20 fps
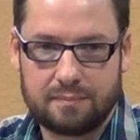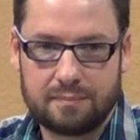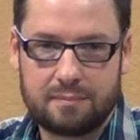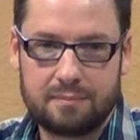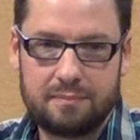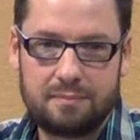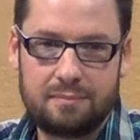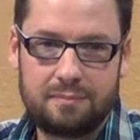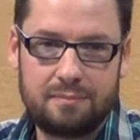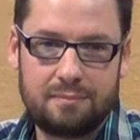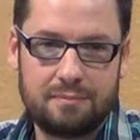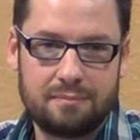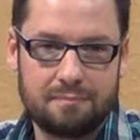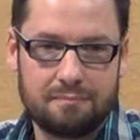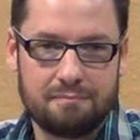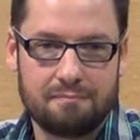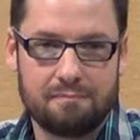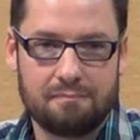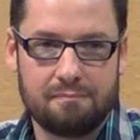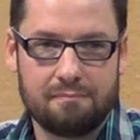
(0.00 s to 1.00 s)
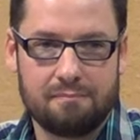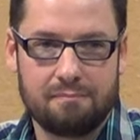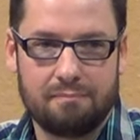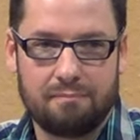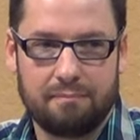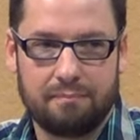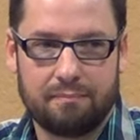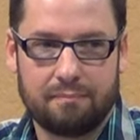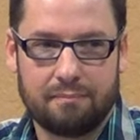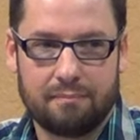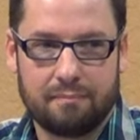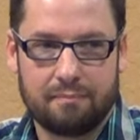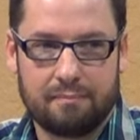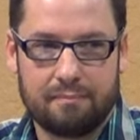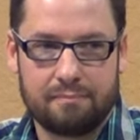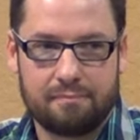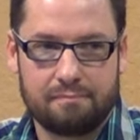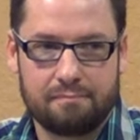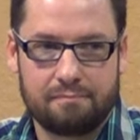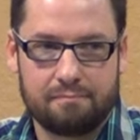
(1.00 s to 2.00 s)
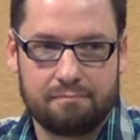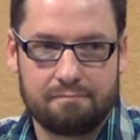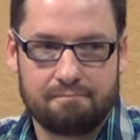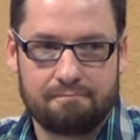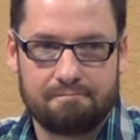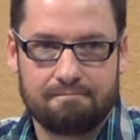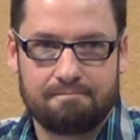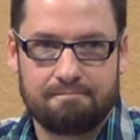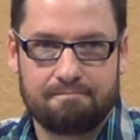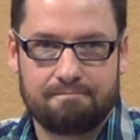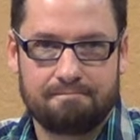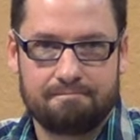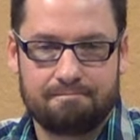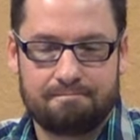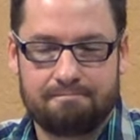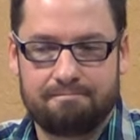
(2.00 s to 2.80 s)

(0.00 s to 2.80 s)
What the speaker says: Nobody speaks.